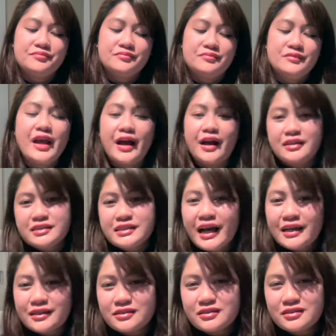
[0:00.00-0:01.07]
yeah,
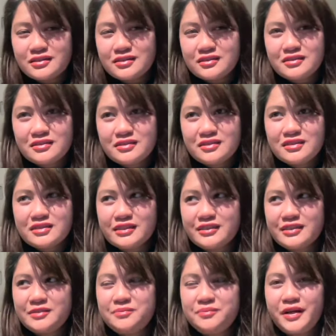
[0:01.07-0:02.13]
that
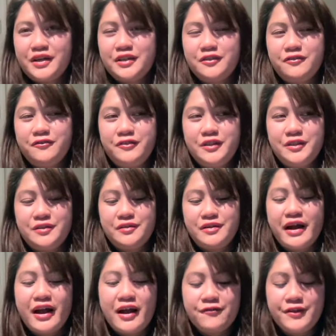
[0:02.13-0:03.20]
certain part of,
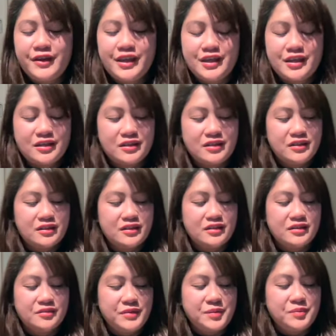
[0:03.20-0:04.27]
having,
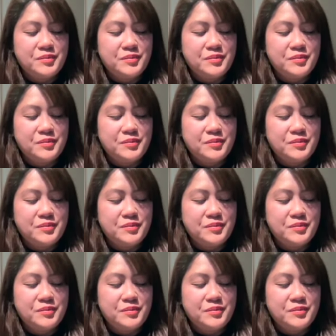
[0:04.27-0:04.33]
maybe